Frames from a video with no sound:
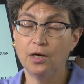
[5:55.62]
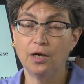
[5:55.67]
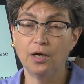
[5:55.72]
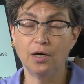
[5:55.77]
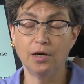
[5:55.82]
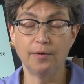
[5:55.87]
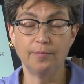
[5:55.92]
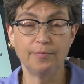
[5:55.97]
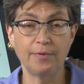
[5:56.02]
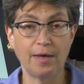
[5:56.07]

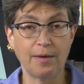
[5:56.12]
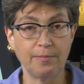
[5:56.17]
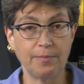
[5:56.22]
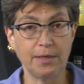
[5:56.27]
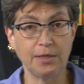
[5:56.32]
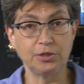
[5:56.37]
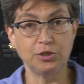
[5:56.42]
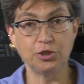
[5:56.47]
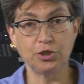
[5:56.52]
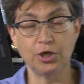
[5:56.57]
um, that
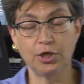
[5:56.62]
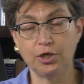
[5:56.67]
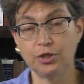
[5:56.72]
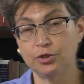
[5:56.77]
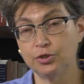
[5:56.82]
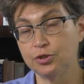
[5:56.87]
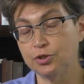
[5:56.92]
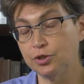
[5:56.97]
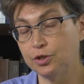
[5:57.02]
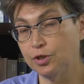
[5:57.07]
may
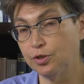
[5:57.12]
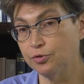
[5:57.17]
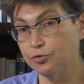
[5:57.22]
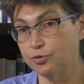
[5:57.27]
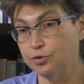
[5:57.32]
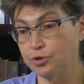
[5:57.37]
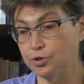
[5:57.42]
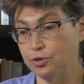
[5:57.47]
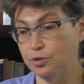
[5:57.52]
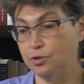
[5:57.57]
change
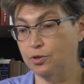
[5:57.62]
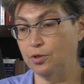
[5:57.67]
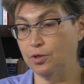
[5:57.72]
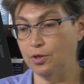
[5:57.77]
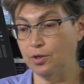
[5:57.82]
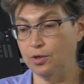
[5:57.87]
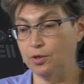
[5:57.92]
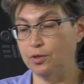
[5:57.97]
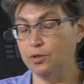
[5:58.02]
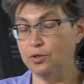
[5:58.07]
either to
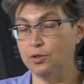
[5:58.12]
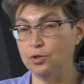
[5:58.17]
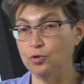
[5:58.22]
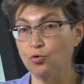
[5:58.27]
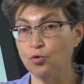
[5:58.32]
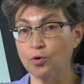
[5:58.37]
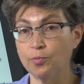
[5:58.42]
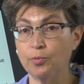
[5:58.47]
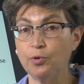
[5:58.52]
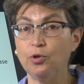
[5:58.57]
uh,
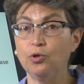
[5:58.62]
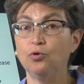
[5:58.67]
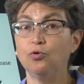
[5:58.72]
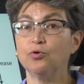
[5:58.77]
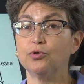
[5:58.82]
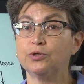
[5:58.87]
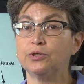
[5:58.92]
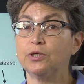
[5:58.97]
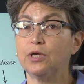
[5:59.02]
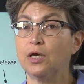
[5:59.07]
normal
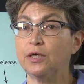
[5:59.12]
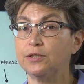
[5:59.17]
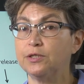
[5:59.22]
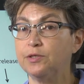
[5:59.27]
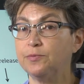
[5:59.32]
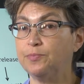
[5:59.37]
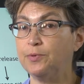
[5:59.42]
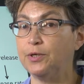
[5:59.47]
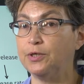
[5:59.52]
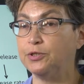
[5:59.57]
or to
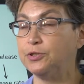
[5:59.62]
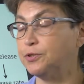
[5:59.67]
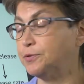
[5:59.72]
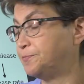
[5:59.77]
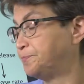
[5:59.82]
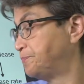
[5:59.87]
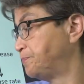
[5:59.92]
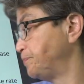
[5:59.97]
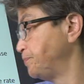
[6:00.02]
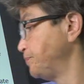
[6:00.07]

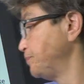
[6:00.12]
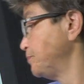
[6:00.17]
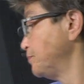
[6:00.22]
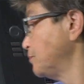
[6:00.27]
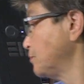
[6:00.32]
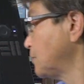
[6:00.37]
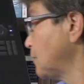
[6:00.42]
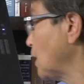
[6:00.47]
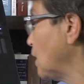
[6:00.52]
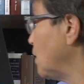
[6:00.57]
constipation.
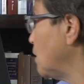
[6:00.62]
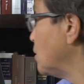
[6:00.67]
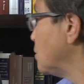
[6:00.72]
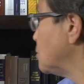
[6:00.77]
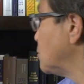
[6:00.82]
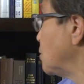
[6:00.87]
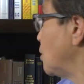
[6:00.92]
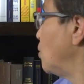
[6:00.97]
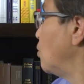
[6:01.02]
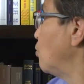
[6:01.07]

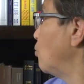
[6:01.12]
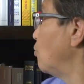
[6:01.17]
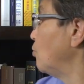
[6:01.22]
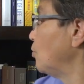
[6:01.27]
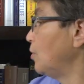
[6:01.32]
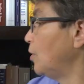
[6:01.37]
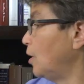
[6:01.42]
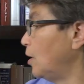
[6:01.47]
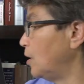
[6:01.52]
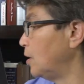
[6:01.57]
So
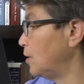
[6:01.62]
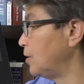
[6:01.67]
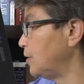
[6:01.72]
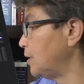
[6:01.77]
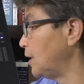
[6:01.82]
uh,